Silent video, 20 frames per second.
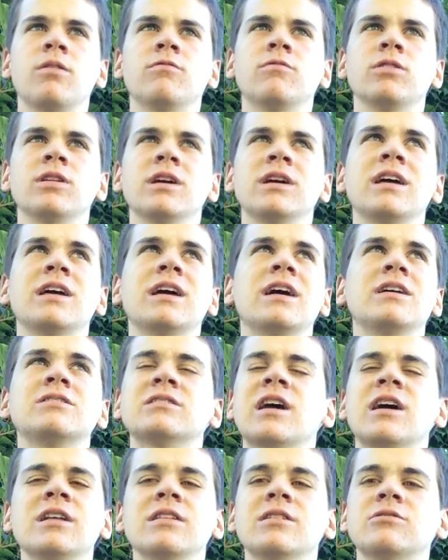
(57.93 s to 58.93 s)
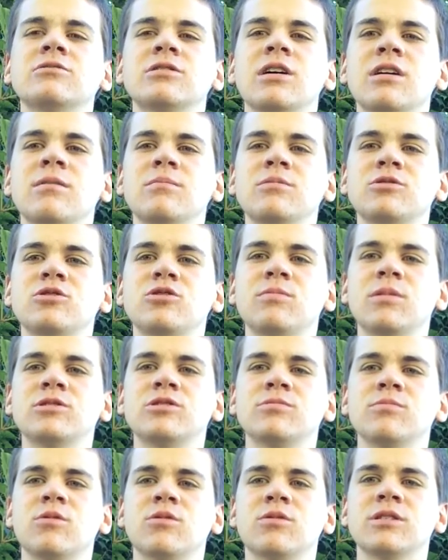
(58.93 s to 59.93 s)
Really, there's not too
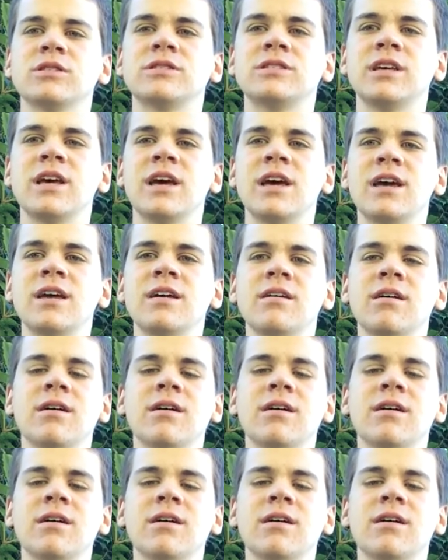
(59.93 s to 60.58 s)
much more to say.